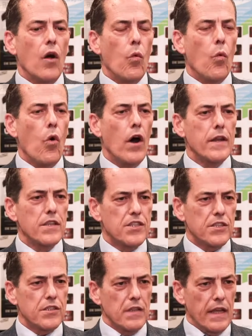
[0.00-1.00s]
1
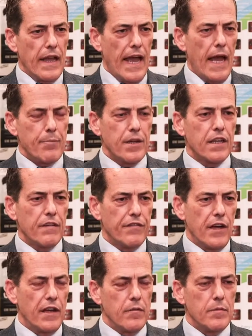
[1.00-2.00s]
apneic
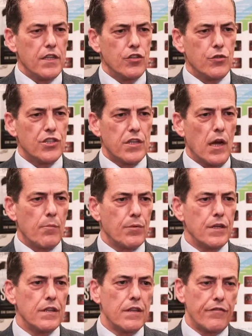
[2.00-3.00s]
event means you stop
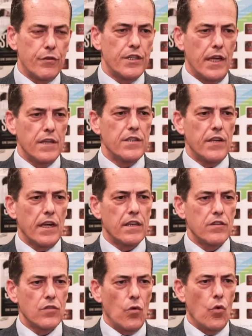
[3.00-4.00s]
breathing for 10
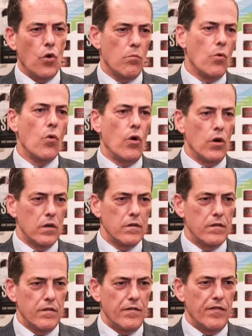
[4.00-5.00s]
seconds or more.
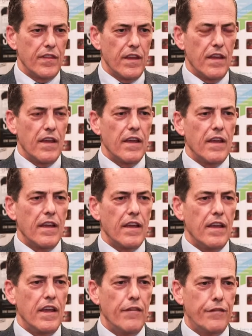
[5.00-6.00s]

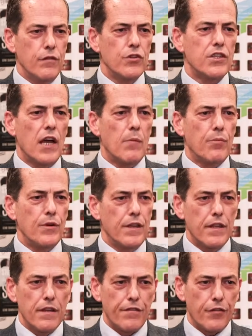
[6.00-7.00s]
If you stop
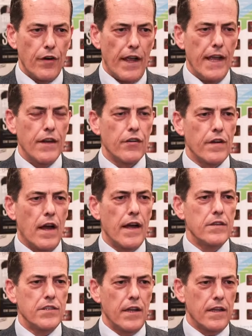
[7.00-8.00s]
breathing for 8 or
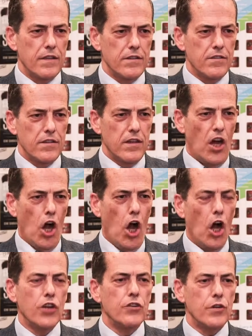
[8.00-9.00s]
9 seconds,
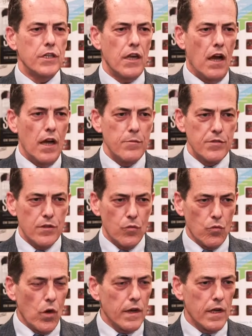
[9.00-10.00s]
100 times
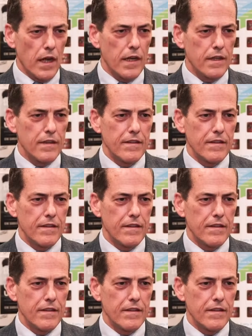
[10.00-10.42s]
in one night,